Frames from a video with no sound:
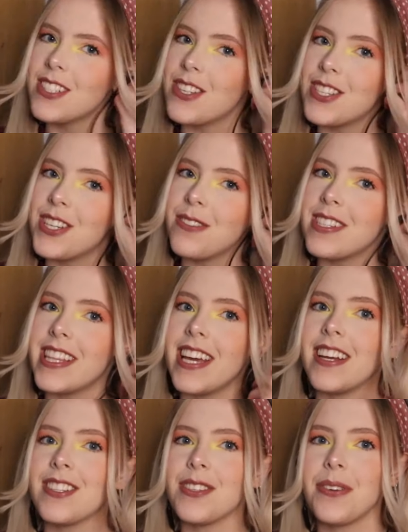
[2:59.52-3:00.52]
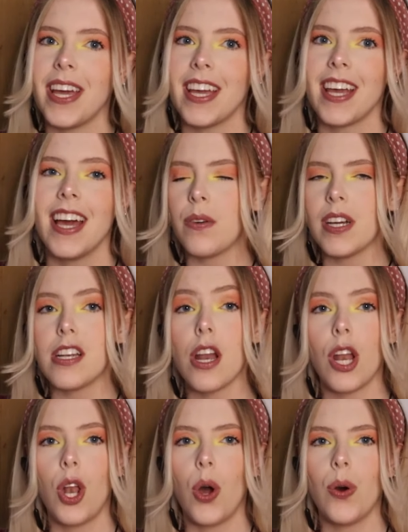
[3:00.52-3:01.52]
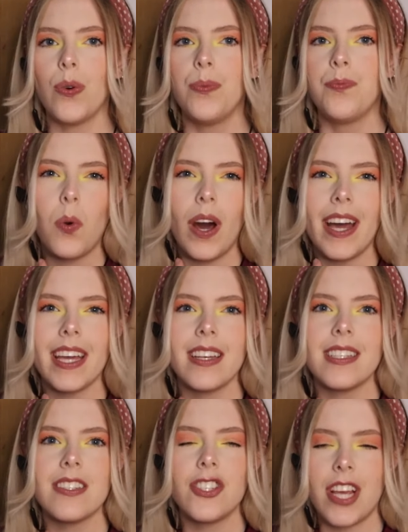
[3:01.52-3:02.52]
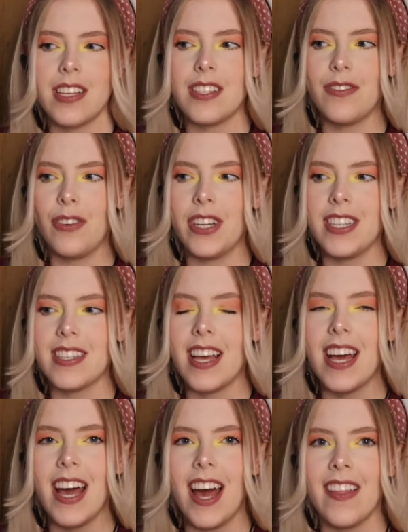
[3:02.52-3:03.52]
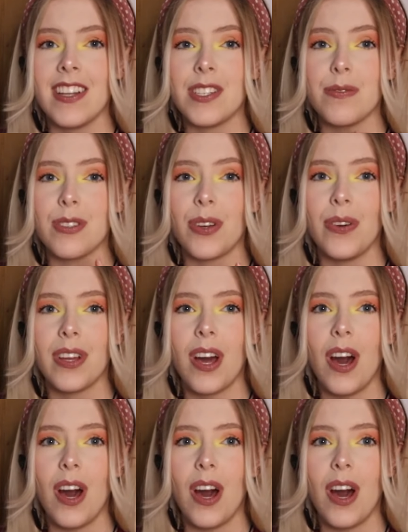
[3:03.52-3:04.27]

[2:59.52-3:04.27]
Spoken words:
So she was there doing quite a low, quiet chest voice, and then she was going